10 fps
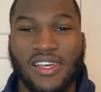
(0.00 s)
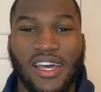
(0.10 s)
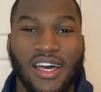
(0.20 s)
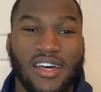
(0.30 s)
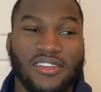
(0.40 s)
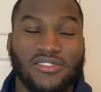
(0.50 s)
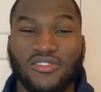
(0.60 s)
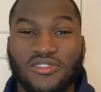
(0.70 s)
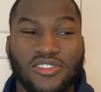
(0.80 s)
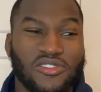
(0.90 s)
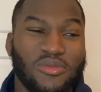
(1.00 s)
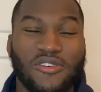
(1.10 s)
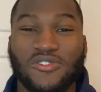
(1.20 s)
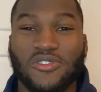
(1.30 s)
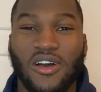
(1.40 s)
and just a bit
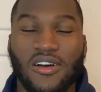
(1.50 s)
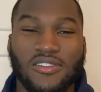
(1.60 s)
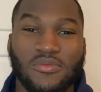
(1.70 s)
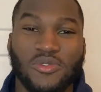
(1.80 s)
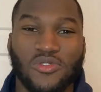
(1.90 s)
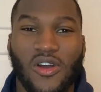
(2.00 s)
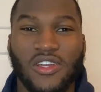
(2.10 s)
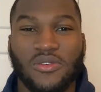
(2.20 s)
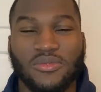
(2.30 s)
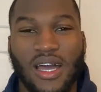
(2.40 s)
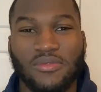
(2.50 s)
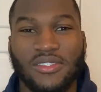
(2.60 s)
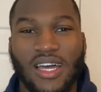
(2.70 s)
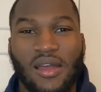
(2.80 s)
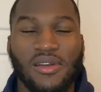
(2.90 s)
of some stories from time to
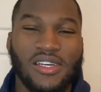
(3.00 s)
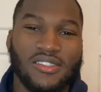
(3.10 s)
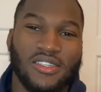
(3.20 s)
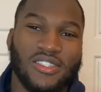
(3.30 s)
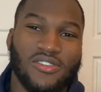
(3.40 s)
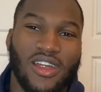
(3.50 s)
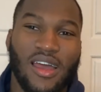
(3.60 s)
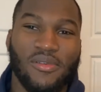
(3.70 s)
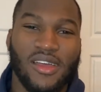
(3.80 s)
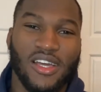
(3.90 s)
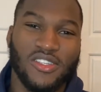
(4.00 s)
time, subscribe